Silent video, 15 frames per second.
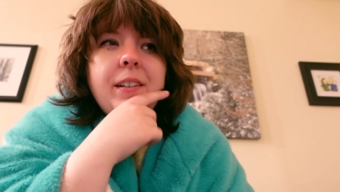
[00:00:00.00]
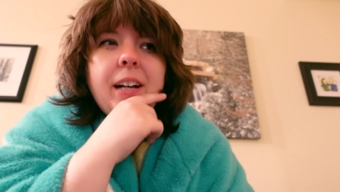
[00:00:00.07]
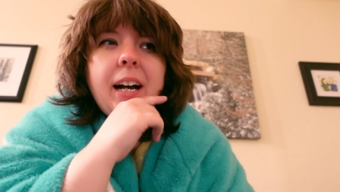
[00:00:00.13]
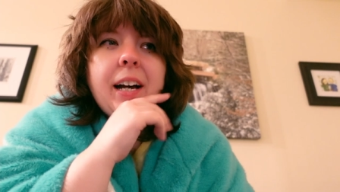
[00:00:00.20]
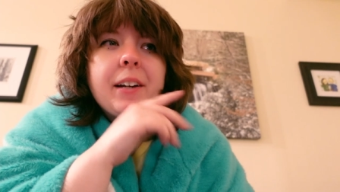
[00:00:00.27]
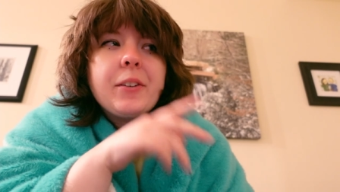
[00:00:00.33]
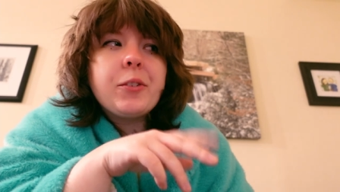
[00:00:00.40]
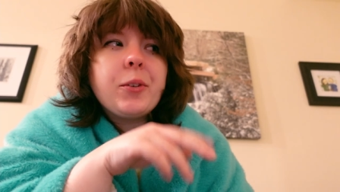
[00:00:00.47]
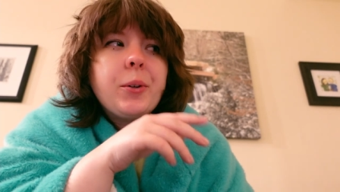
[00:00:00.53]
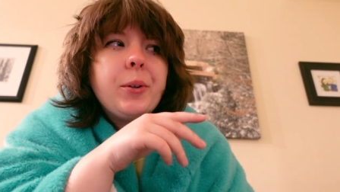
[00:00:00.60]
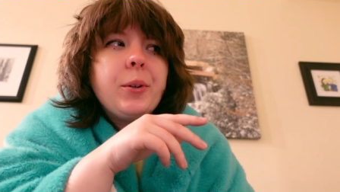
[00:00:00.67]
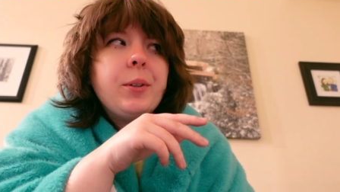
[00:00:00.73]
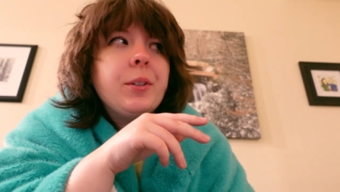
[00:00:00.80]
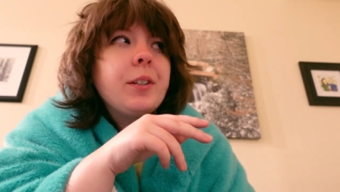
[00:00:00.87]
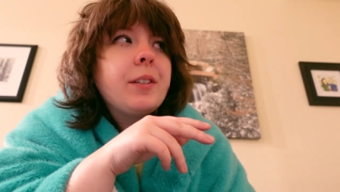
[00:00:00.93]
I
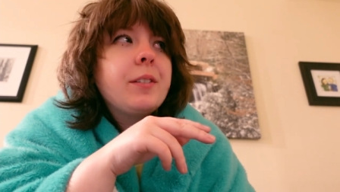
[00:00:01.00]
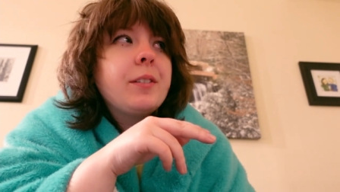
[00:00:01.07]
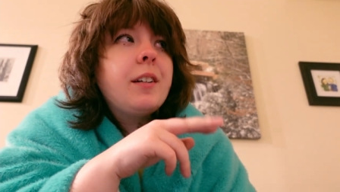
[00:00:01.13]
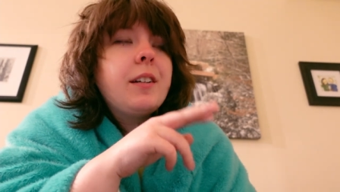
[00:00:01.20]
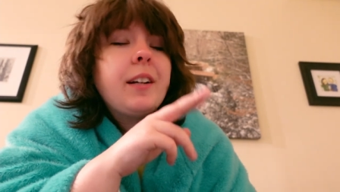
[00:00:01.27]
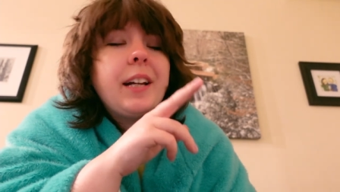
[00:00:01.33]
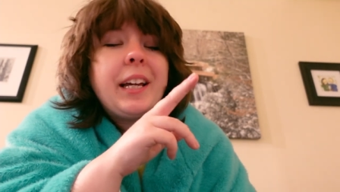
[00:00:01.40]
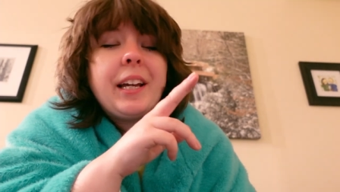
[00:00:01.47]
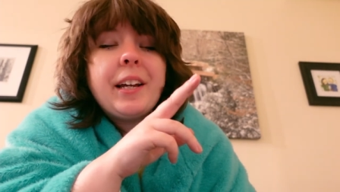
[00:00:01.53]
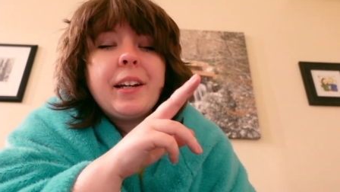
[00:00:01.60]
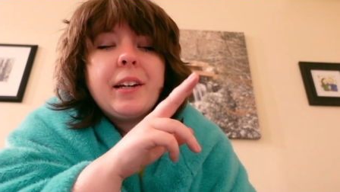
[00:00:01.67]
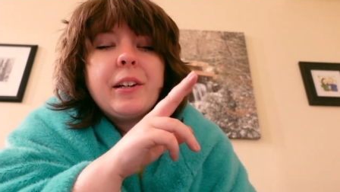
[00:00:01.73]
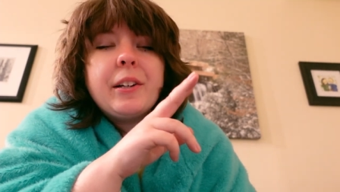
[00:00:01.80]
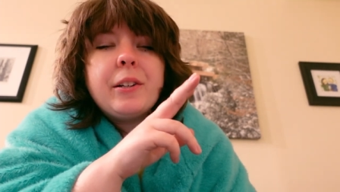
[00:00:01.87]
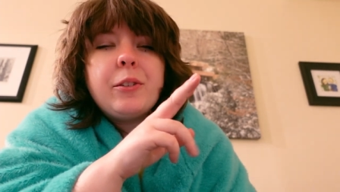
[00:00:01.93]
sold
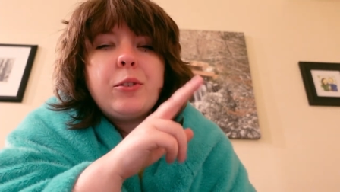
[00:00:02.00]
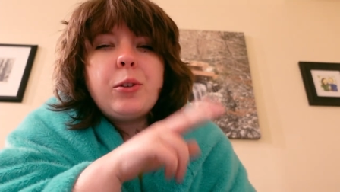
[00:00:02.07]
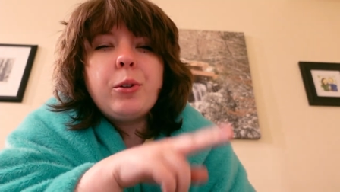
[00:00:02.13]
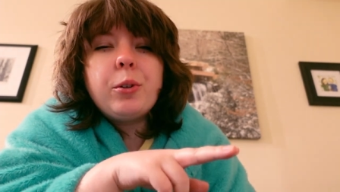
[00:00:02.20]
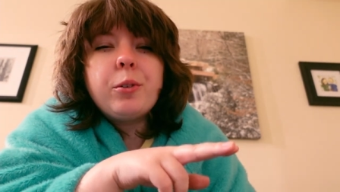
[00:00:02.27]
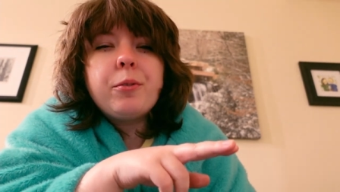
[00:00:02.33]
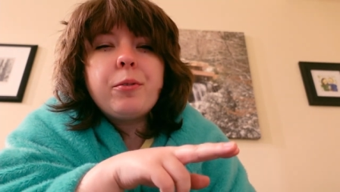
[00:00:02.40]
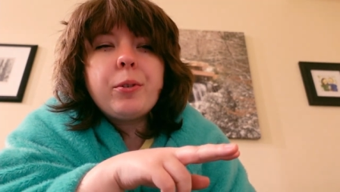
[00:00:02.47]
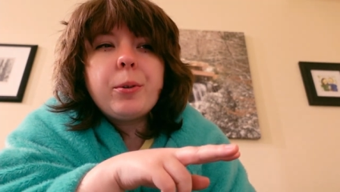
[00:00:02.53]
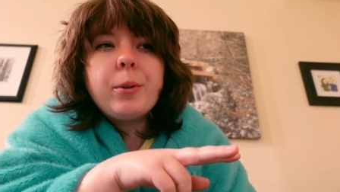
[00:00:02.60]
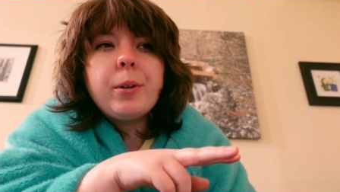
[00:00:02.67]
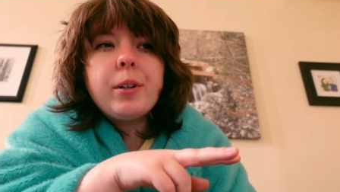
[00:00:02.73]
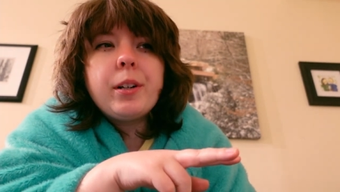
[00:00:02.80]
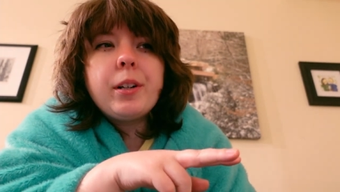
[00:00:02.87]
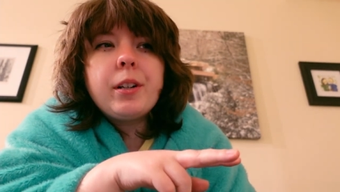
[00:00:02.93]
a 2
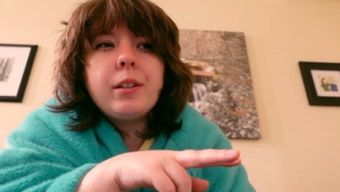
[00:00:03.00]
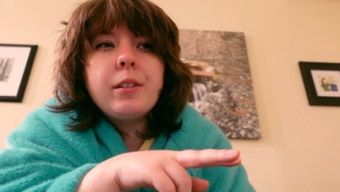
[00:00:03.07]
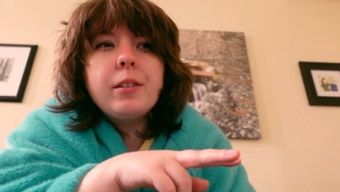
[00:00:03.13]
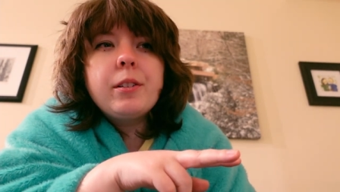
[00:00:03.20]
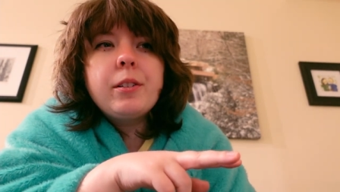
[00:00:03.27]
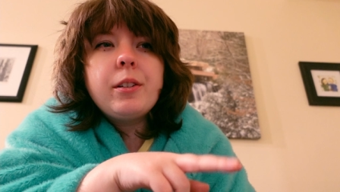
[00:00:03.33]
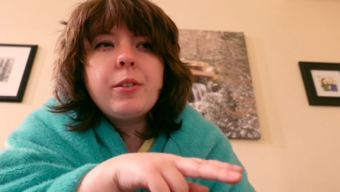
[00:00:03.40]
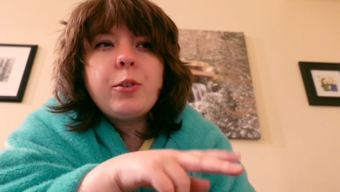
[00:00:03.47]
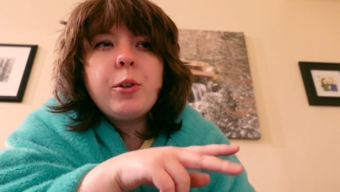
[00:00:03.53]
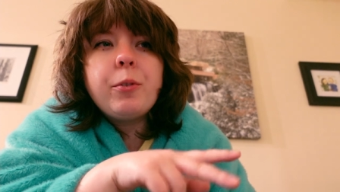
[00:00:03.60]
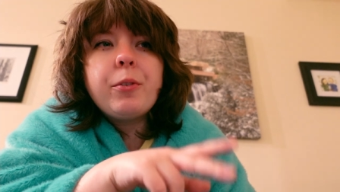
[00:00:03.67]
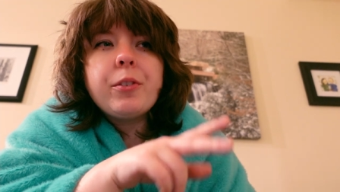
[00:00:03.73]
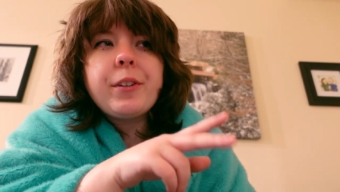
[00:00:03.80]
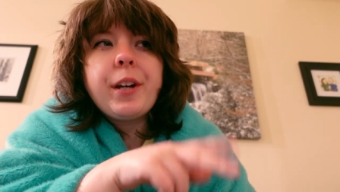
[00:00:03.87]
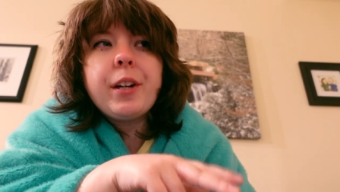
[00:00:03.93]
for
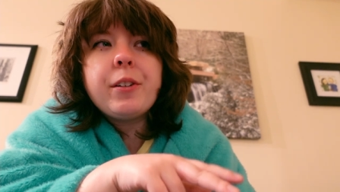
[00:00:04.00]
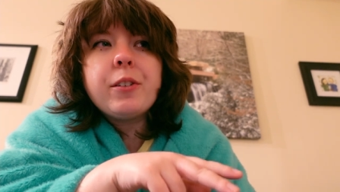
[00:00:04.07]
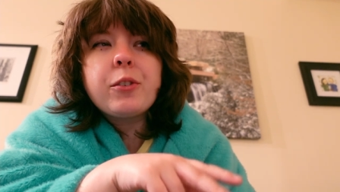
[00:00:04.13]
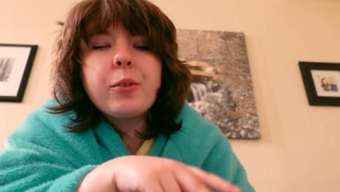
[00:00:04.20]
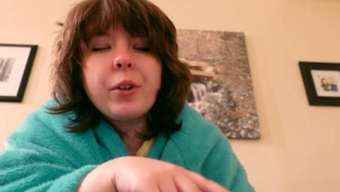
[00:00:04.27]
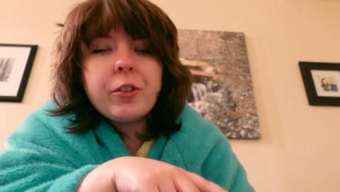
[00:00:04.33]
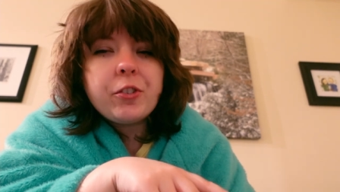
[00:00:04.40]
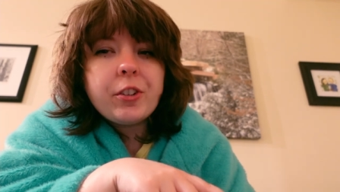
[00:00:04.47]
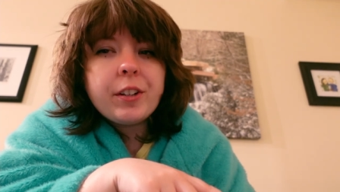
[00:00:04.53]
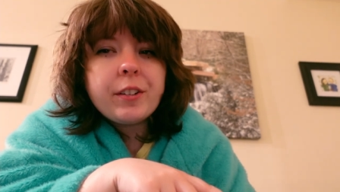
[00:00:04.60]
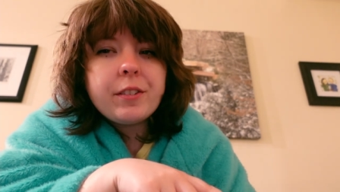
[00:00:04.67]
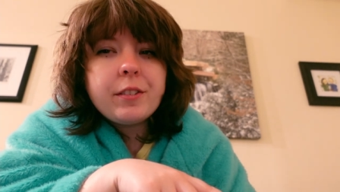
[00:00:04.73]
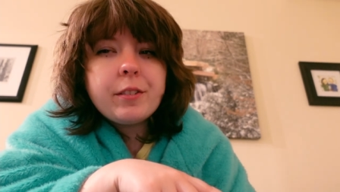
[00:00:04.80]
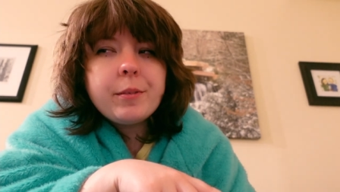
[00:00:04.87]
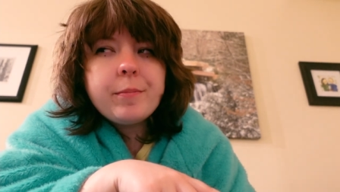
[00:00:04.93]
$10
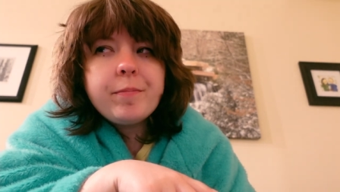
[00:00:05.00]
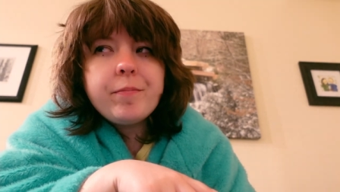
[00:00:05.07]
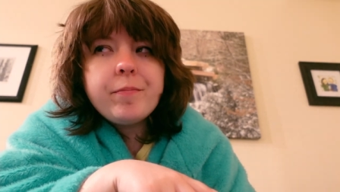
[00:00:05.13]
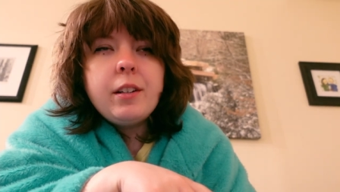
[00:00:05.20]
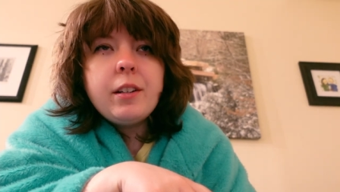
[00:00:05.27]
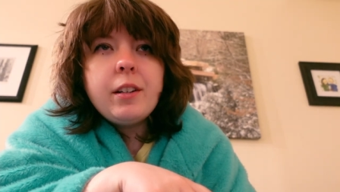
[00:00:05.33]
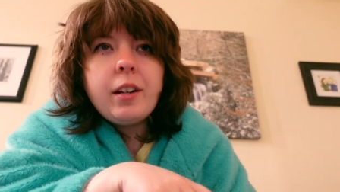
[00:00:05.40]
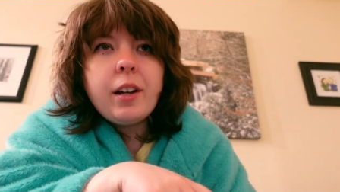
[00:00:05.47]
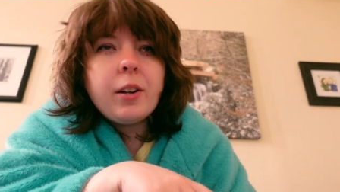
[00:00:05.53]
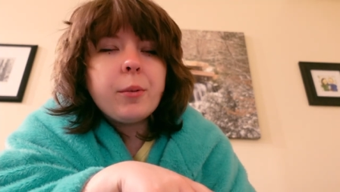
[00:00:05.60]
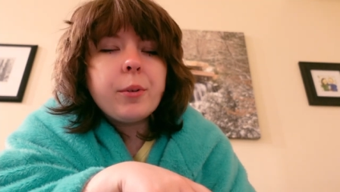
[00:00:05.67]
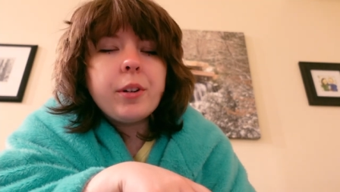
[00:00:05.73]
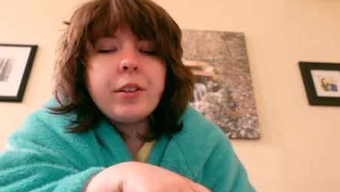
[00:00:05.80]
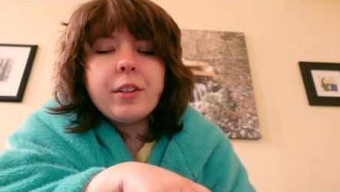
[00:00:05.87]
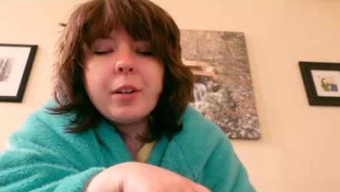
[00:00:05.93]
scrunchies. I don't
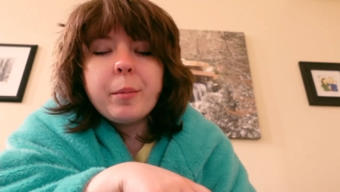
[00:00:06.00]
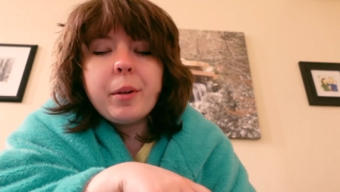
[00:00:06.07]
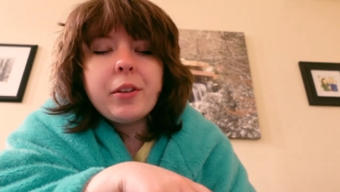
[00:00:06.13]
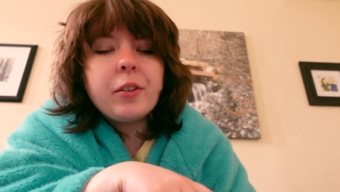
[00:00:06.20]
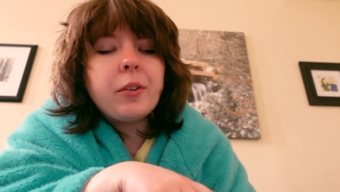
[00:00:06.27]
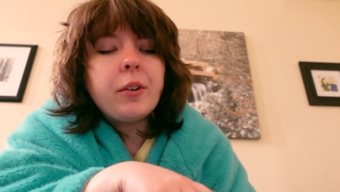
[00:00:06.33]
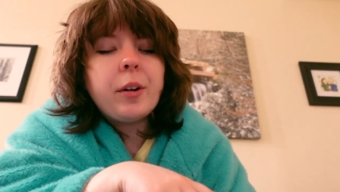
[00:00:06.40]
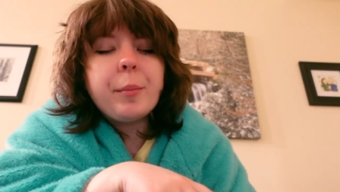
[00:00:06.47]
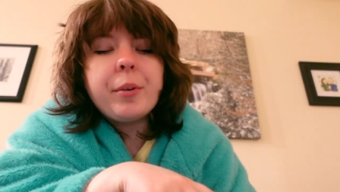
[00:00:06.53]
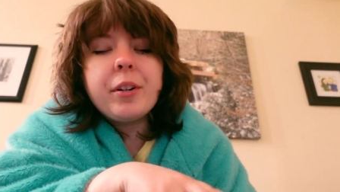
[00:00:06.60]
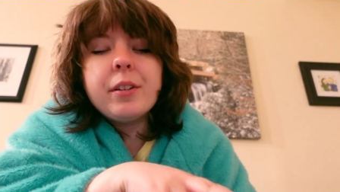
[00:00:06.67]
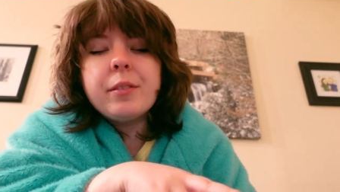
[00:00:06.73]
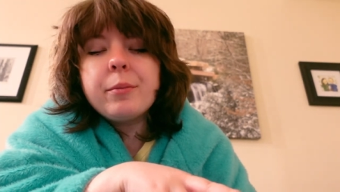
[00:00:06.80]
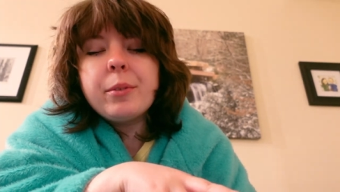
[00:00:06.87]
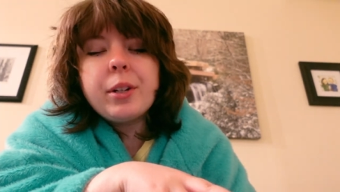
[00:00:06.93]
want to think about the grammar
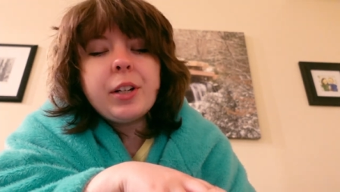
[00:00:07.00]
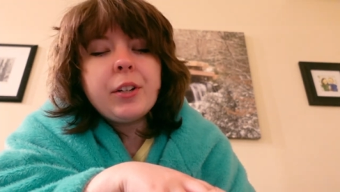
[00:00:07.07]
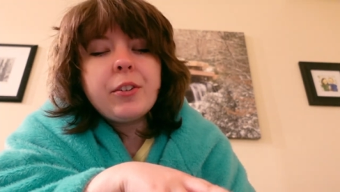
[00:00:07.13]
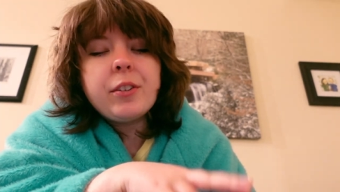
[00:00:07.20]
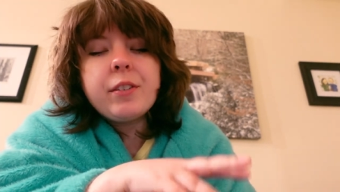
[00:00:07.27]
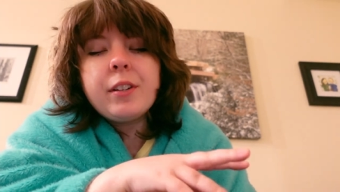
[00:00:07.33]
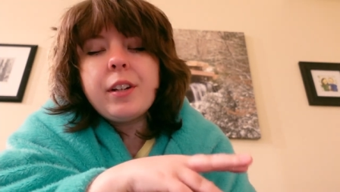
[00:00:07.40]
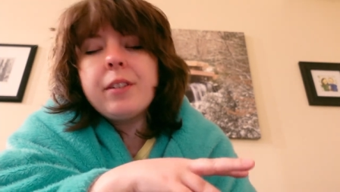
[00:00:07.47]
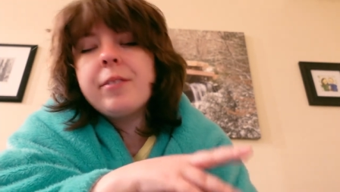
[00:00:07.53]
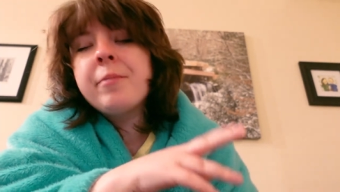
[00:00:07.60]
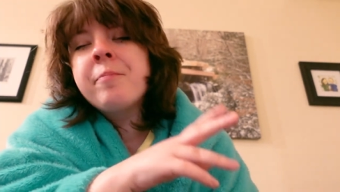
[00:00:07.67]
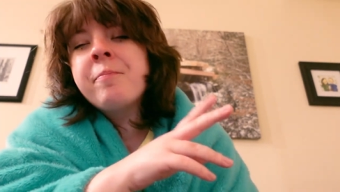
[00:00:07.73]
of what I just said.